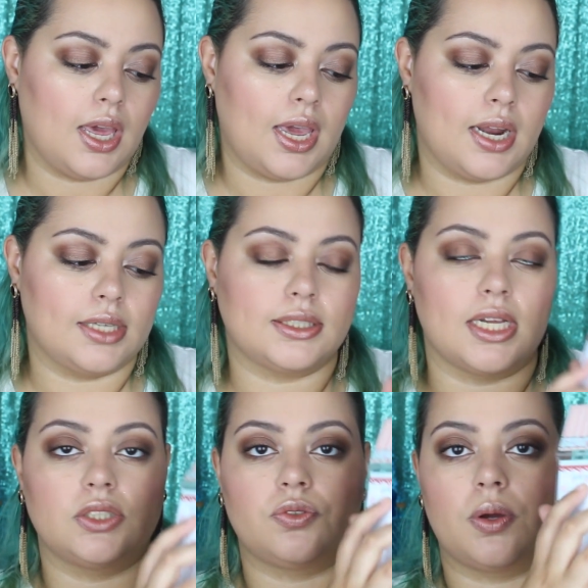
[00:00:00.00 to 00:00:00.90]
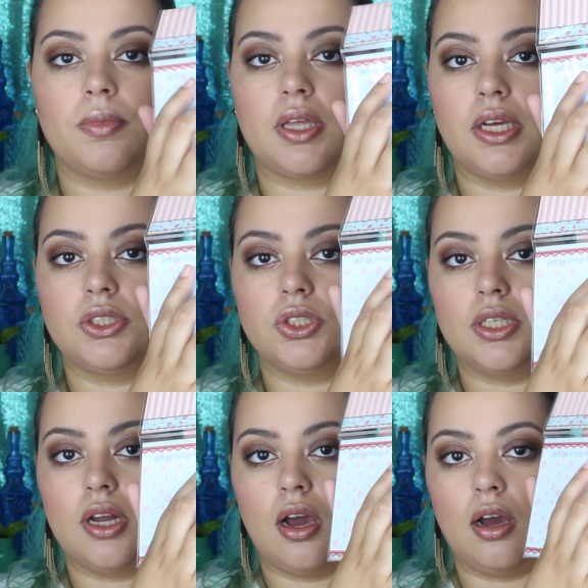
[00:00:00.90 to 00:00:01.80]
And it says from the
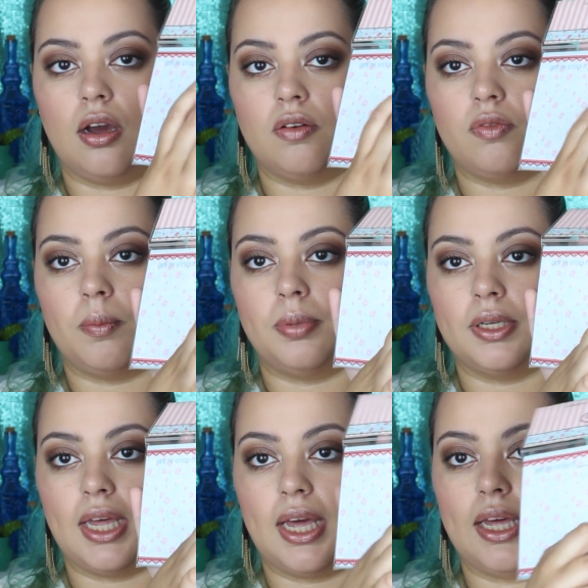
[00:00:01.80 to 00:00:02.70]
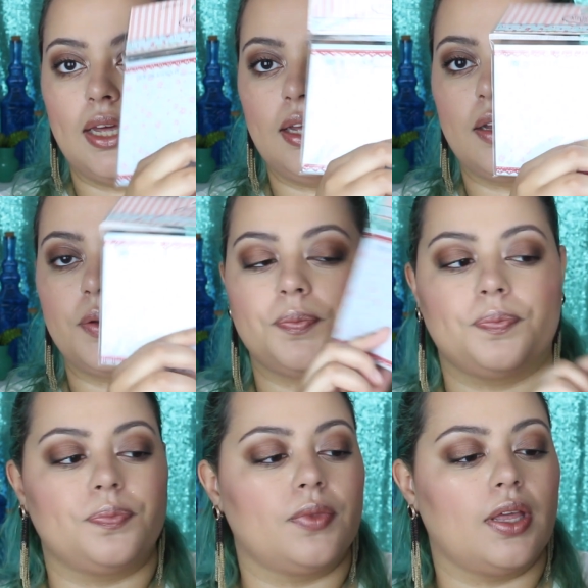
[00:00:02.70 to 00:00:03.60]
kitchen of blank,
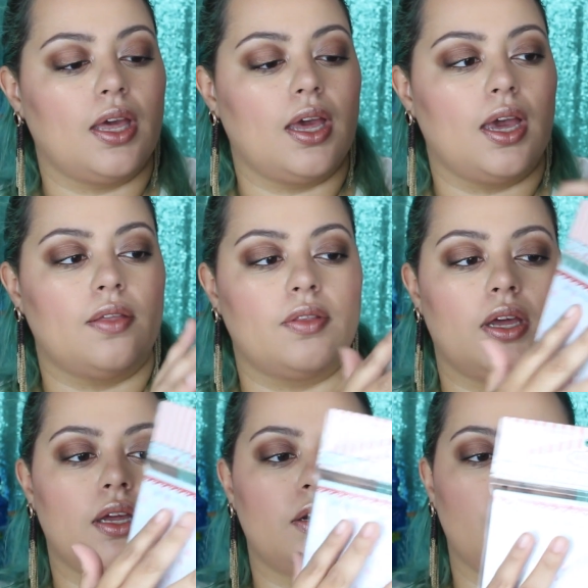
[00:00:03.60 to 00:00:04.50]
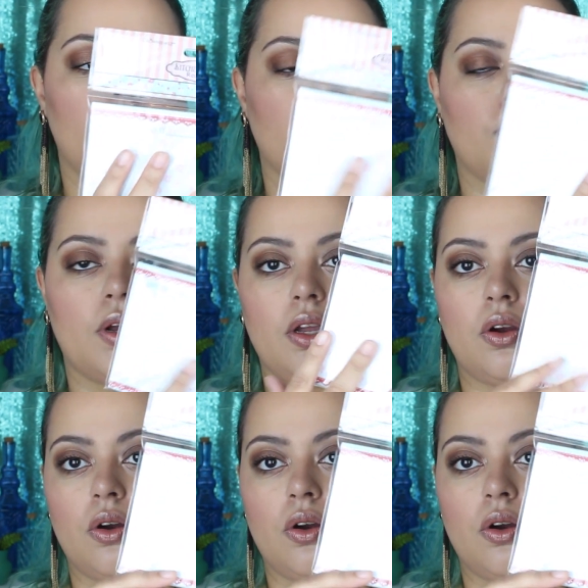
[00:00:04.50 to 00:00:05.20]
and then you can write